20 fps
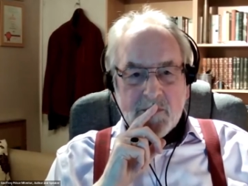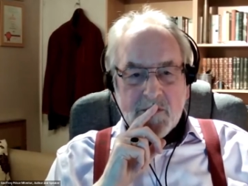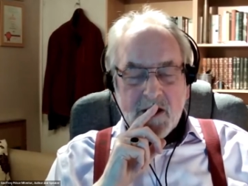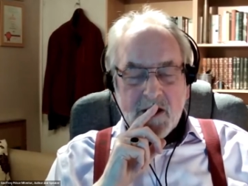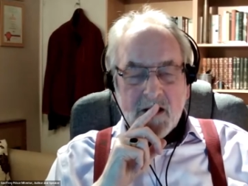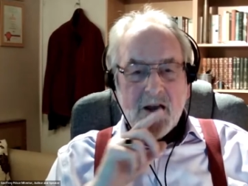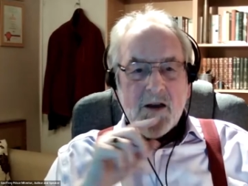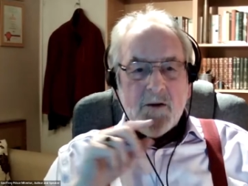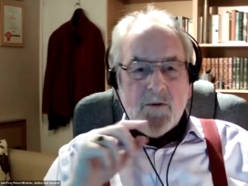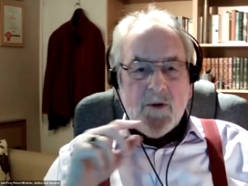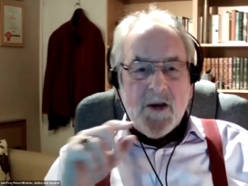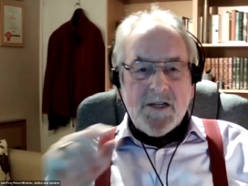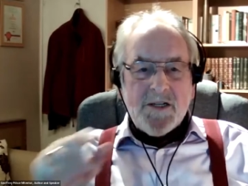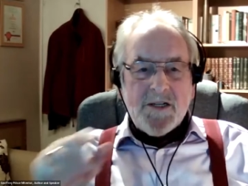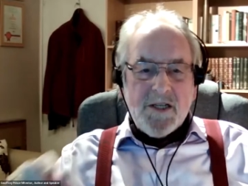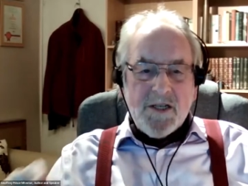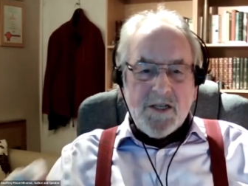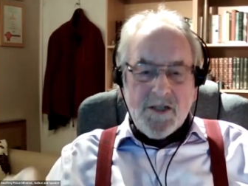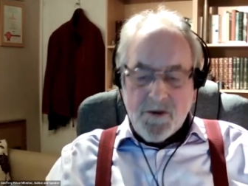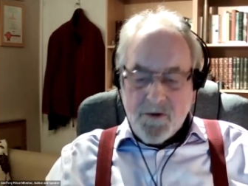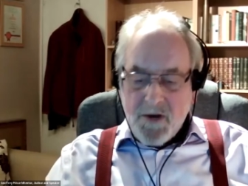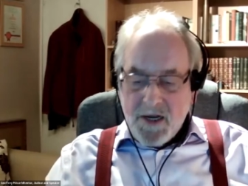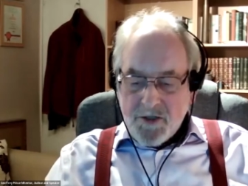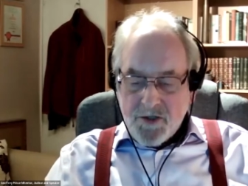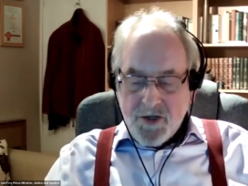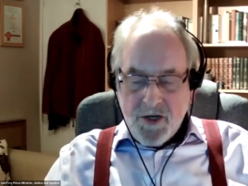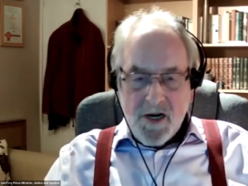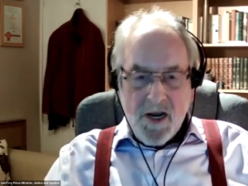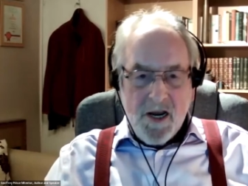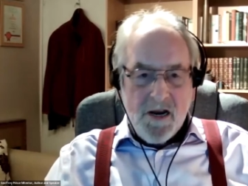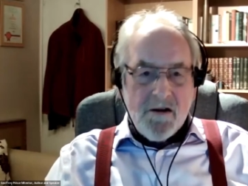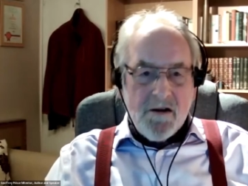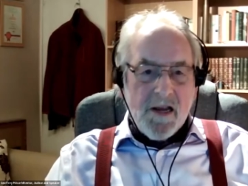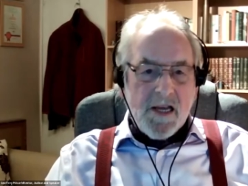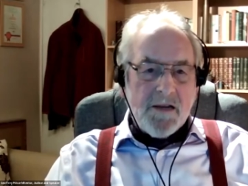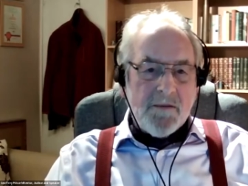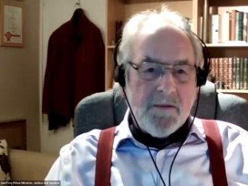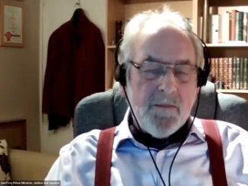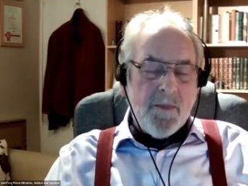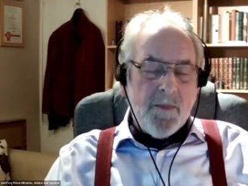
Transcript: And I went into engineering